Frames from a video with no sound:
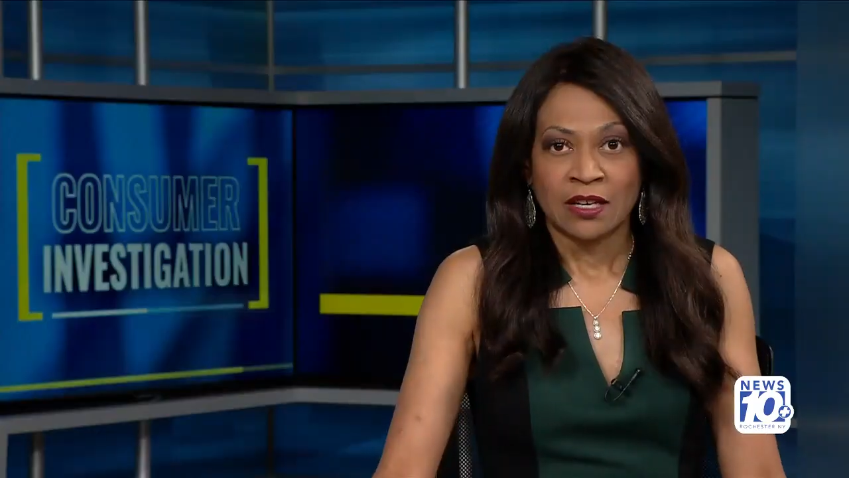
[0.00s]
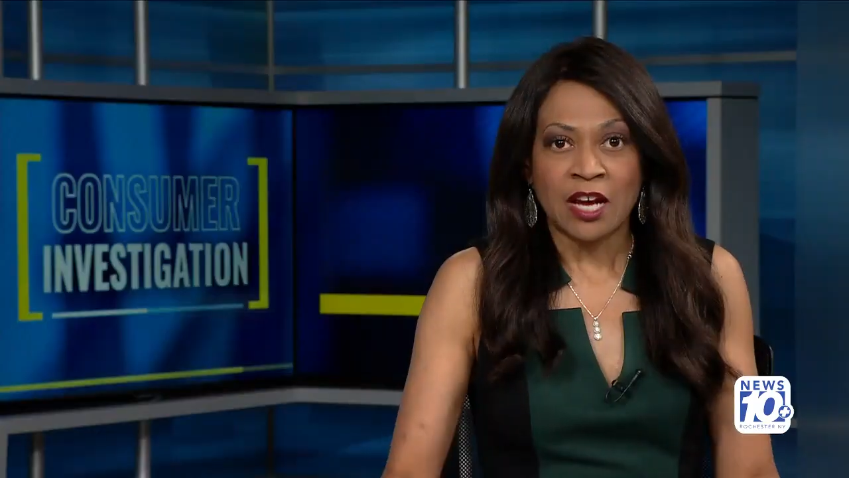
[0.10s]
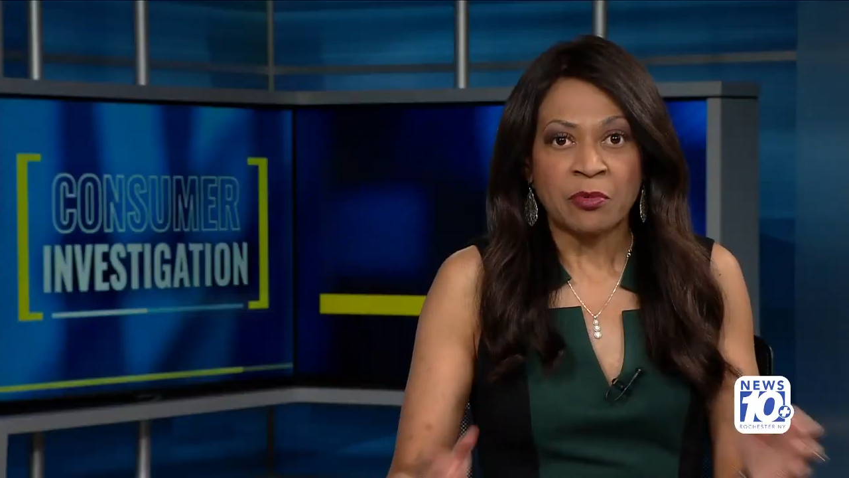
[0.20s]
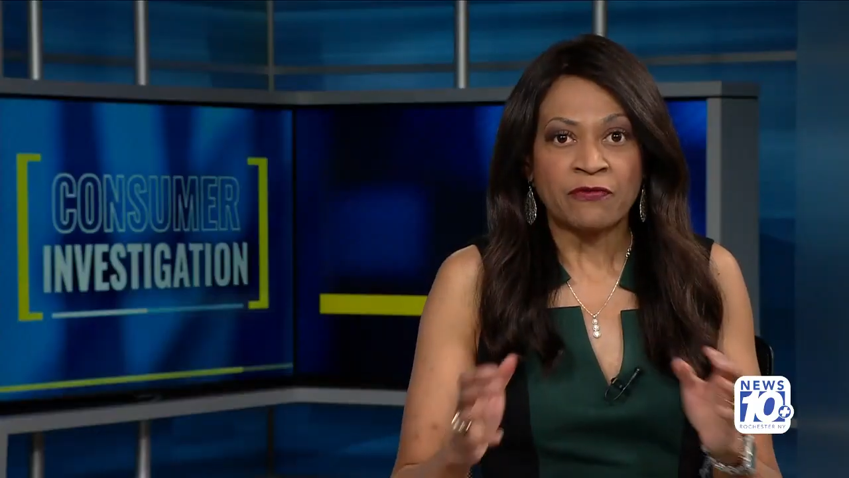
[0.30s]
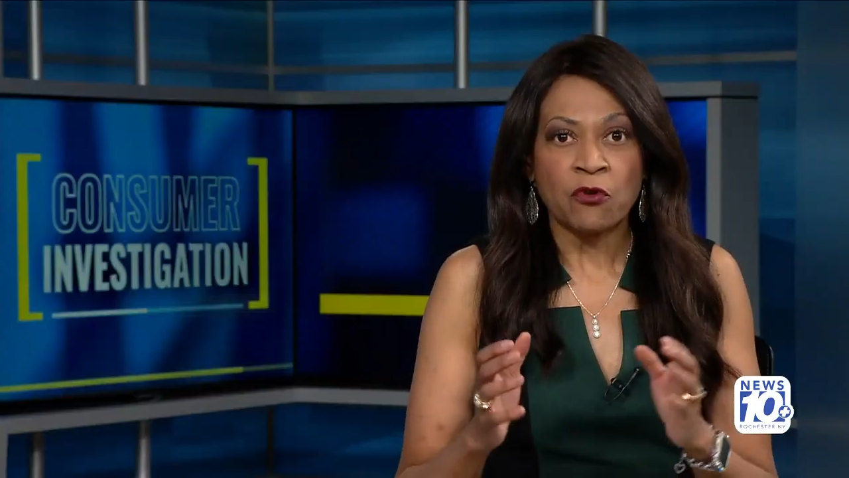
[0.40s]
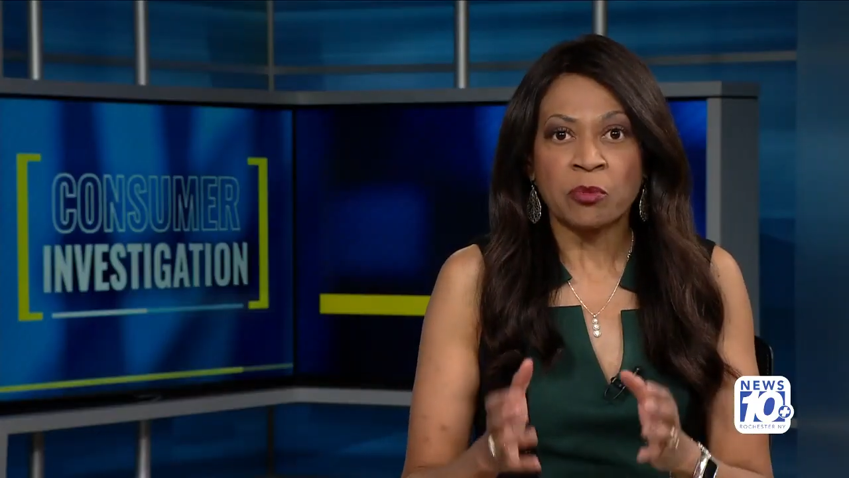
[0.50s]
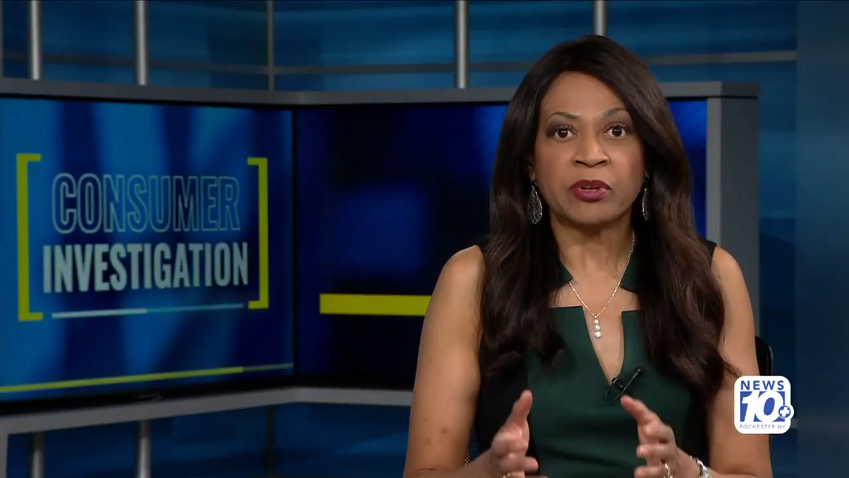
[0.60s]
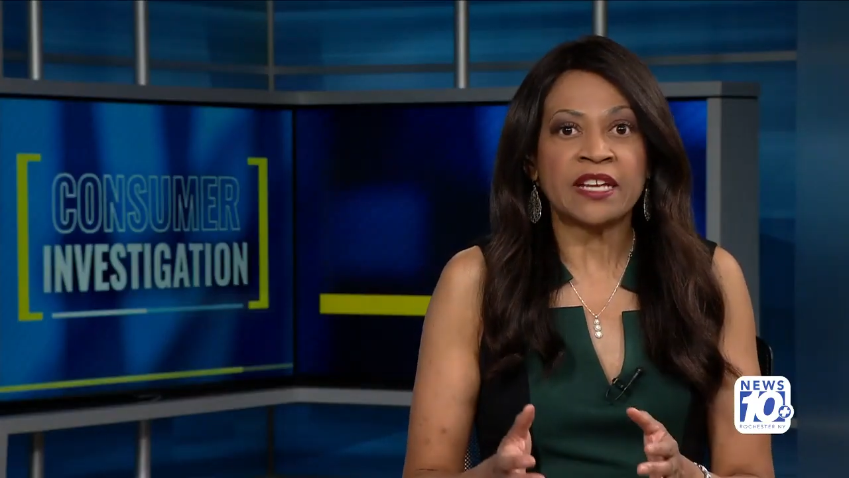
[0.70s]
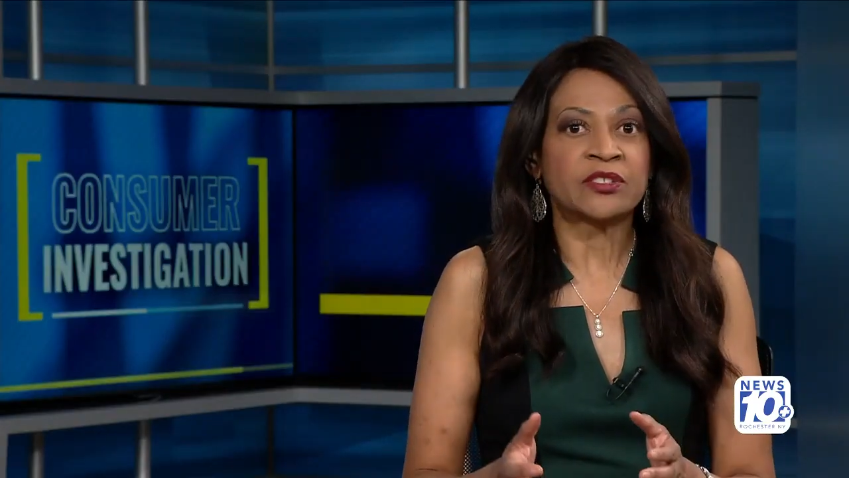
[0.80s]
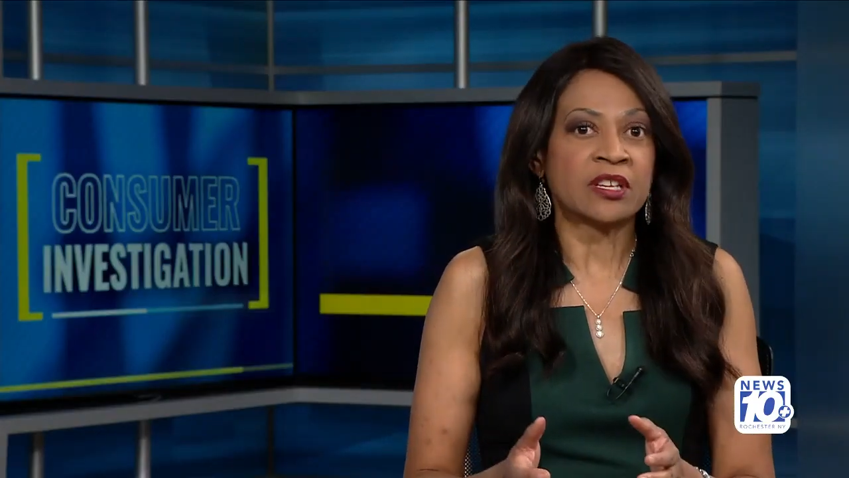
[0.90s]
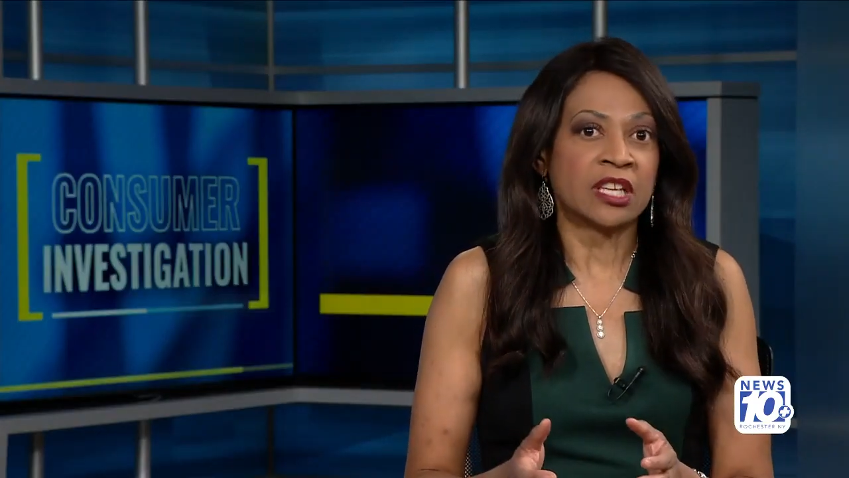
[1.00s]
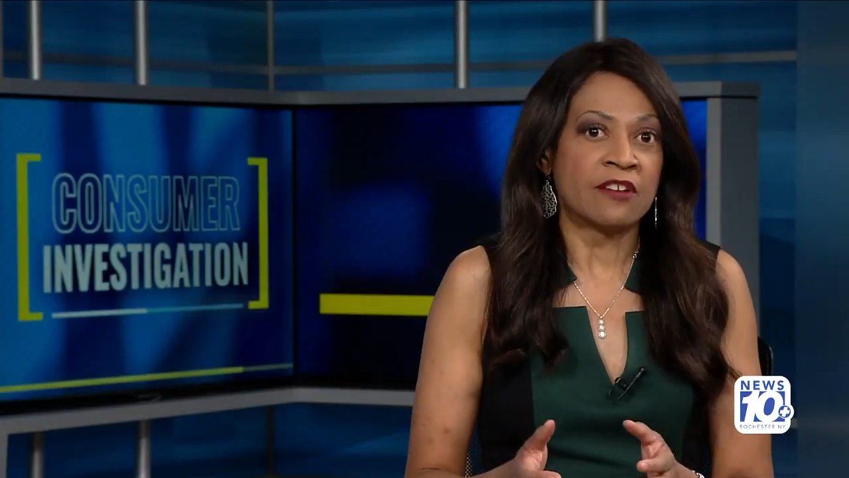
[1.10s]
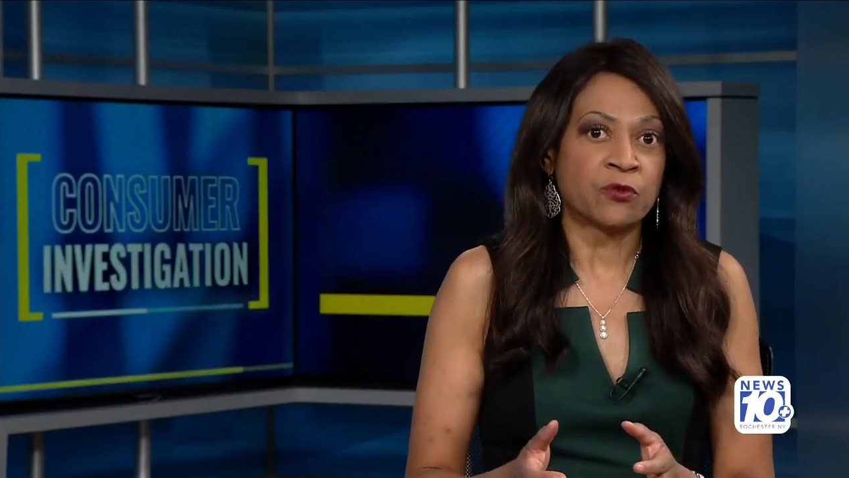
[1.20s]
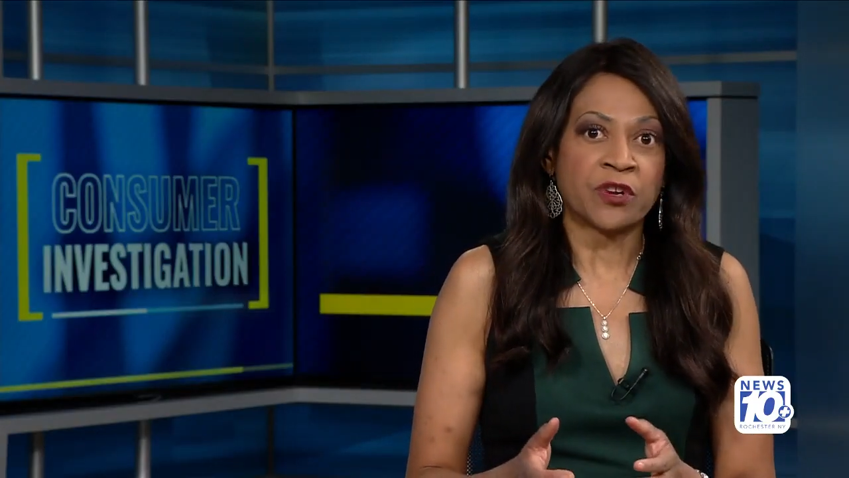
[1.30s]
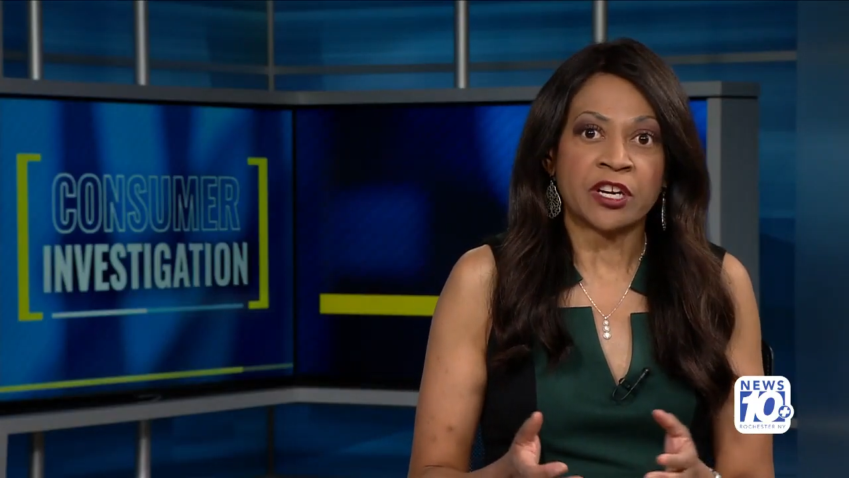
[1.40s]
Now, before placing a
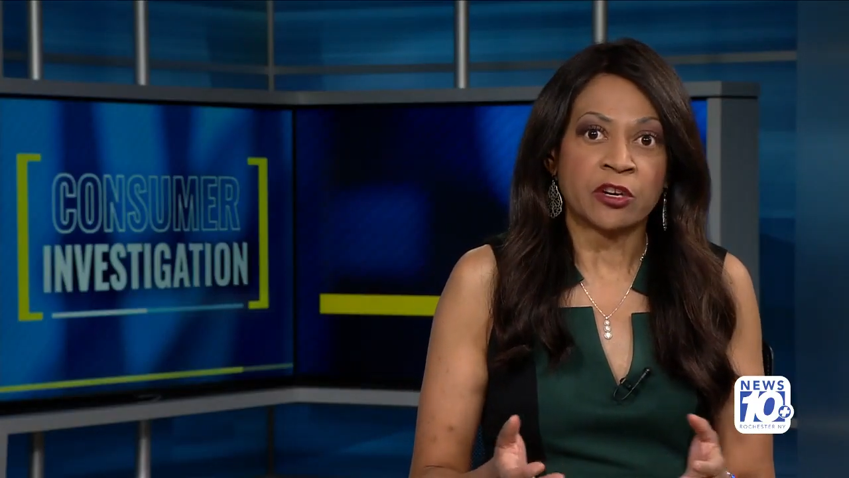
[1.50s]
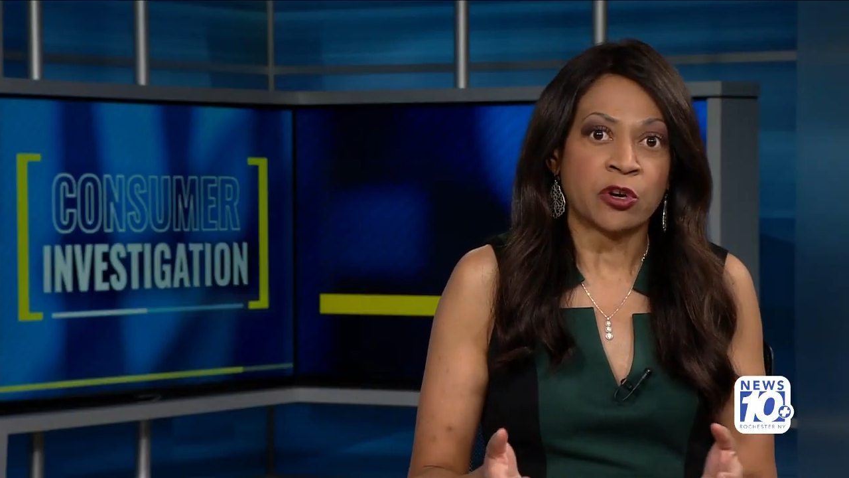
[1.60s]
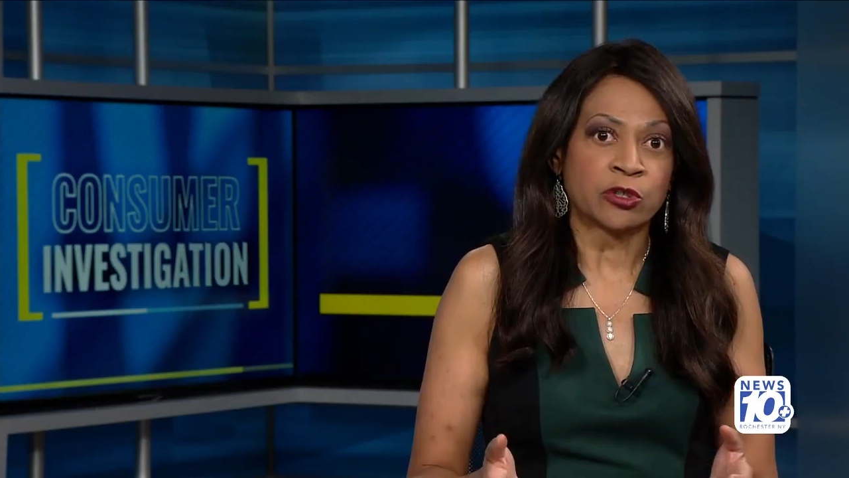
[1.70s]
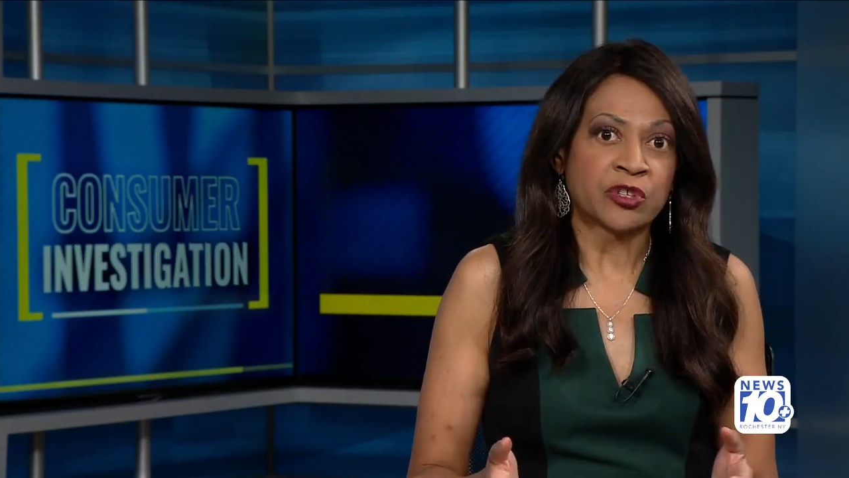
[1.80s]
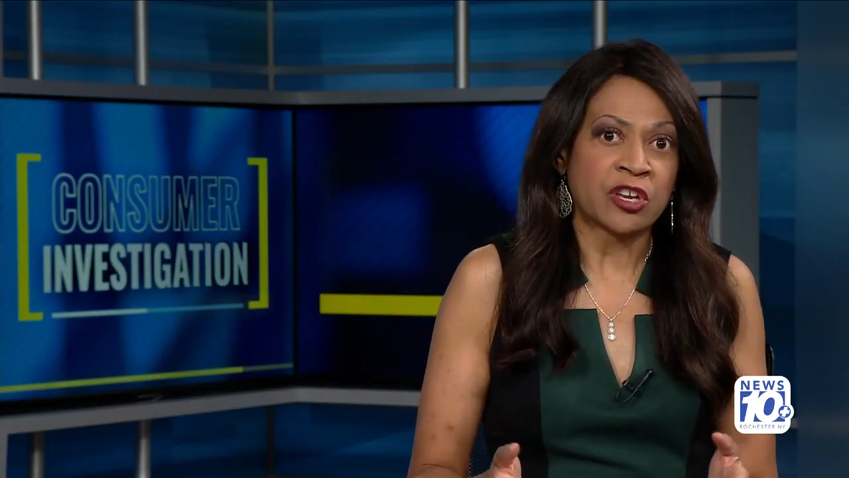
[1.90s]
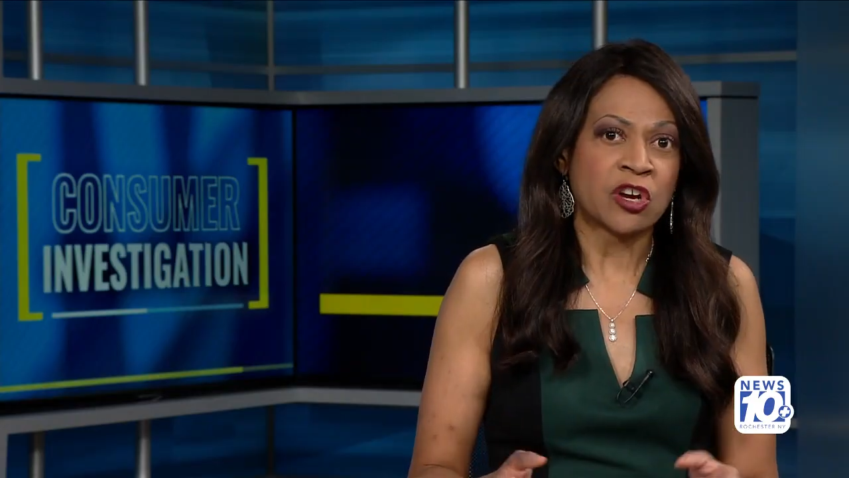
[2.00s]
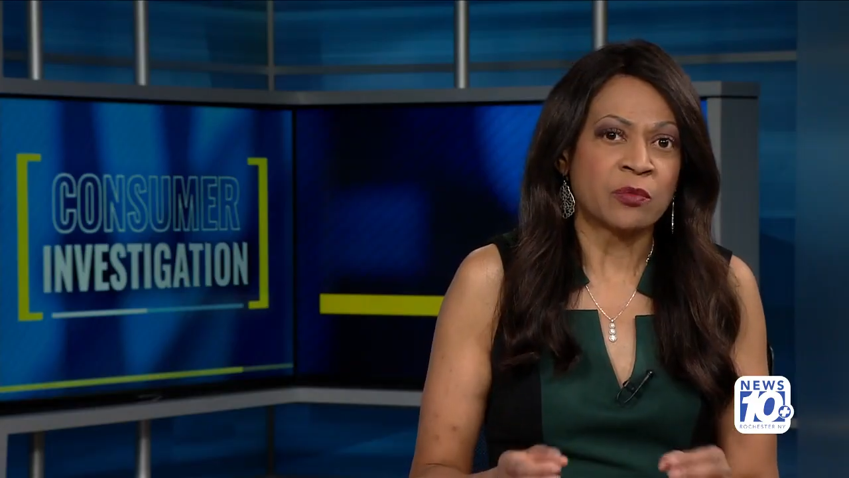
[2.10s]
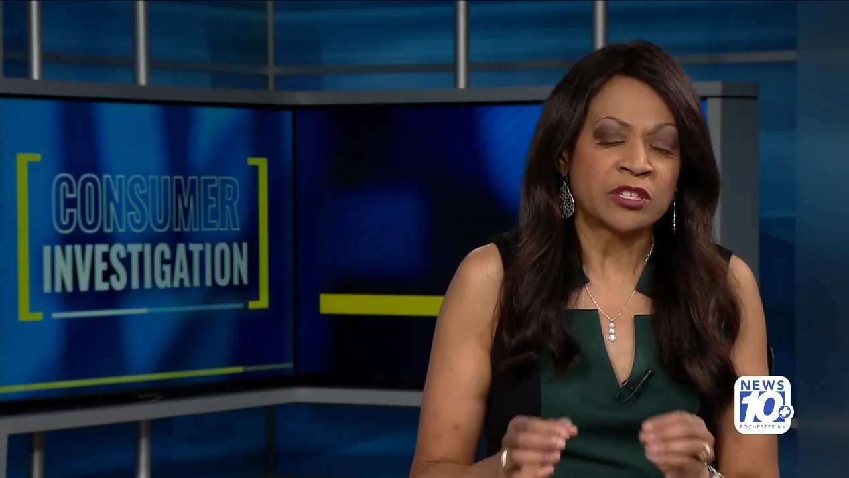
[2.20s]
loved one in a nursing home,